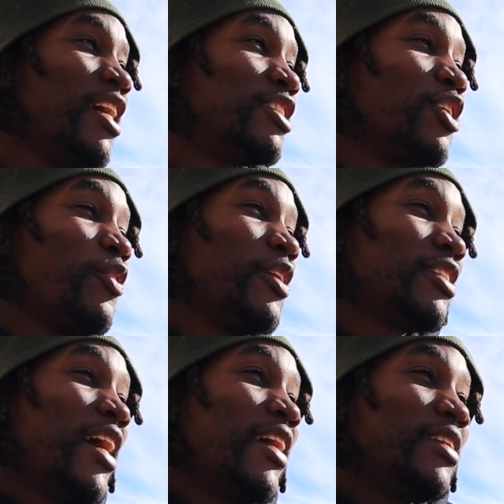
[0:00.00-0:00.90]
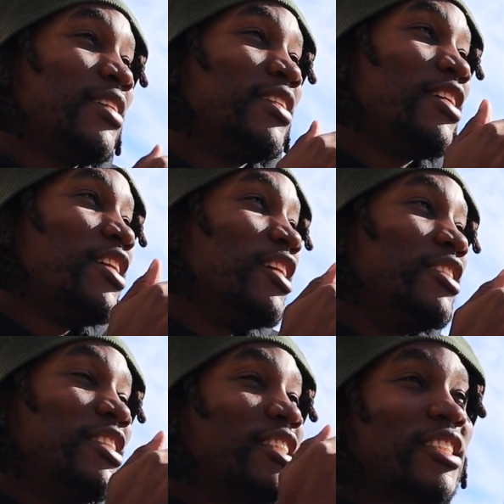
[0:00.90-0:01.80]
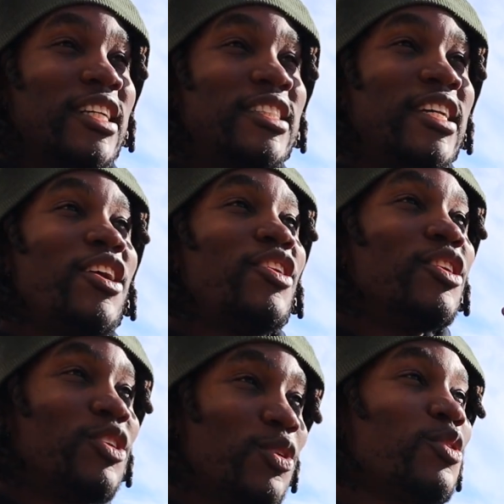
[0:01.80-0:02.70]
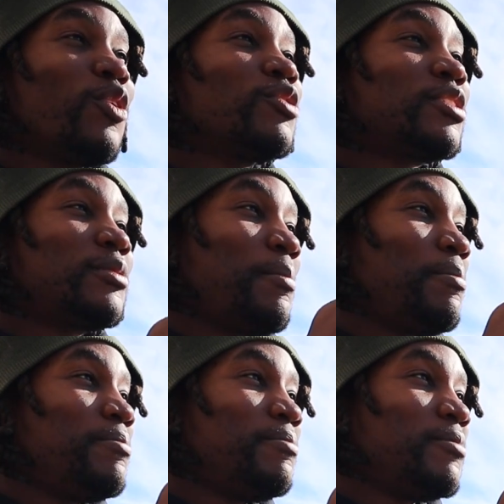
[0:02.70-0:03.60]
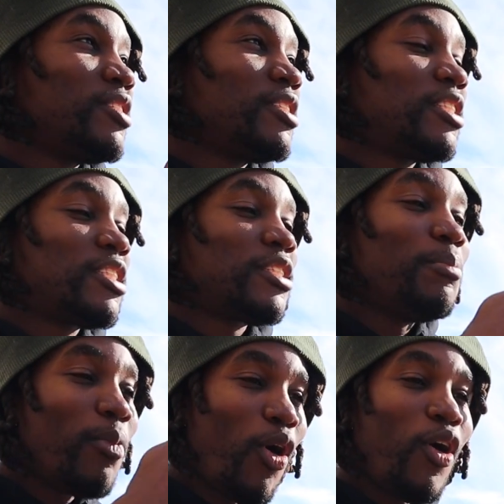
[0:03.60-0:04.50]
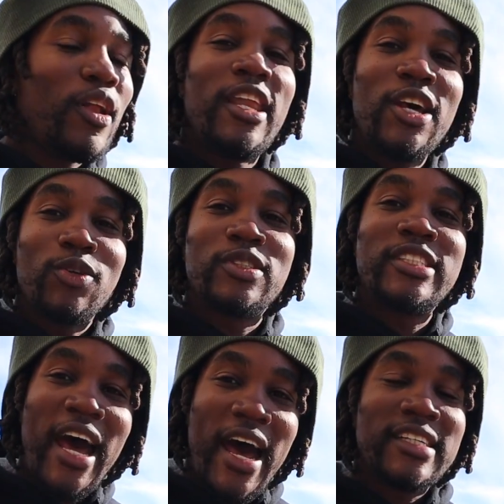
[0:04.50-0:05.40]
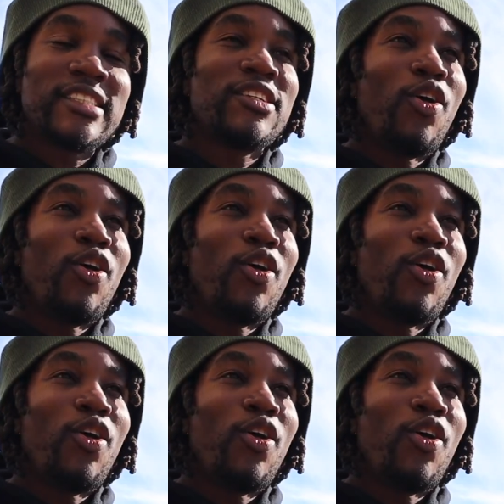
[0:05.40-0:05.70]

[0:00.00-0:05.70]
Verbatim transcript: So it's like just continue to do those small little tasks